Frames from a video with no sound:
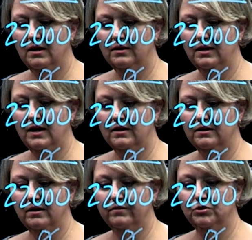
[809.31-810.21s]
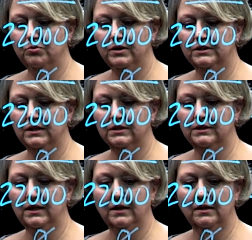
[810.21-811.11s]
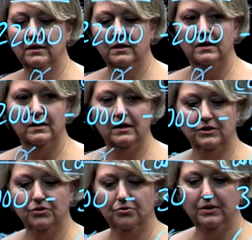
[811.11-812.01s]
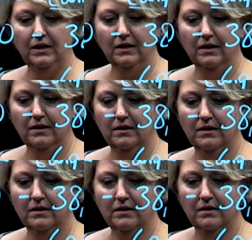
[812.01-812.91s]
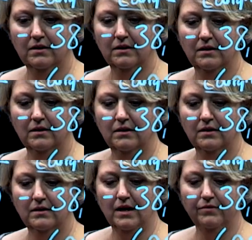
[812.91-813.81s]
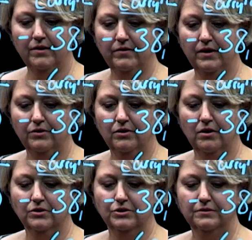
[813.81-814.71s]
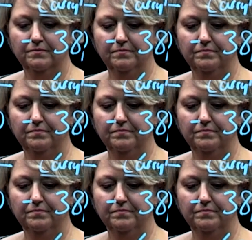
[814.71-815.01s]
at the end of 2016 is only $9,500.